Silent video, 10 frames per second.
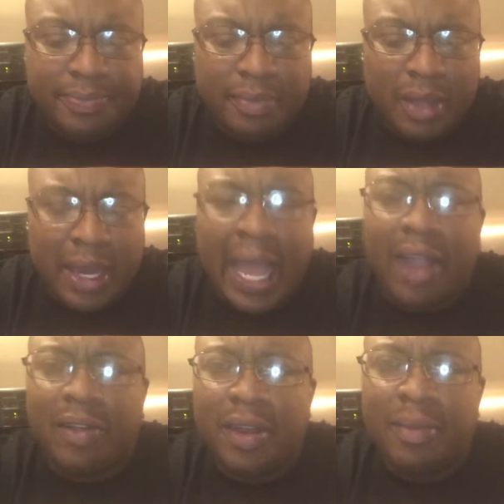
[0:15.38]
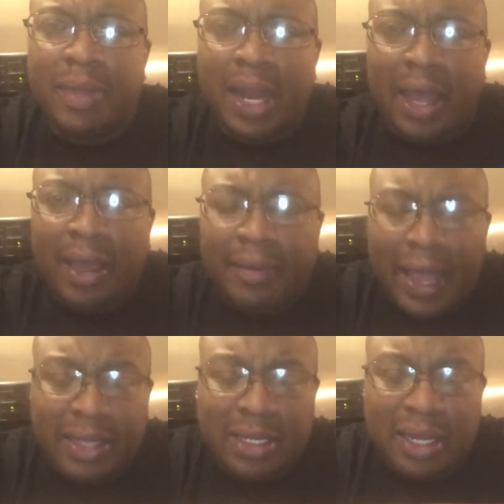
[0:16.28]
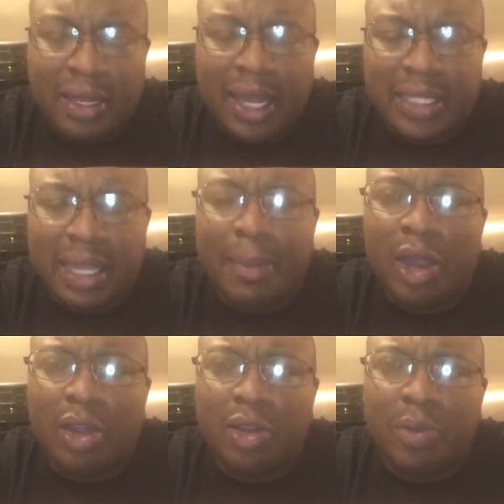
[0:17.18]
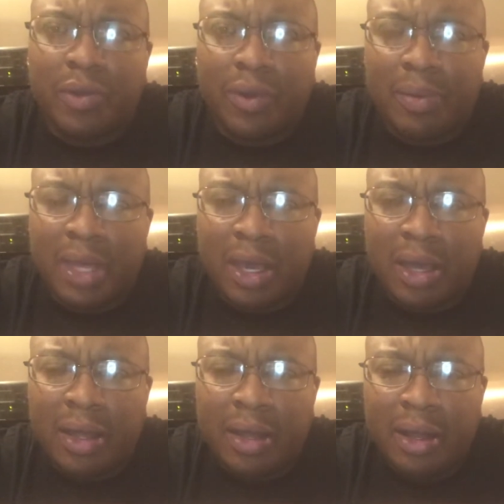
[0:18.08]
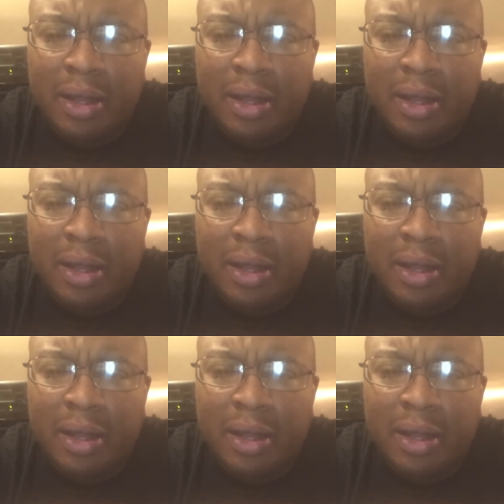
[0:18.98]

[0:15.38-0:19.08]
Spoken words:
an acronym that I actually, last time I heard it was from the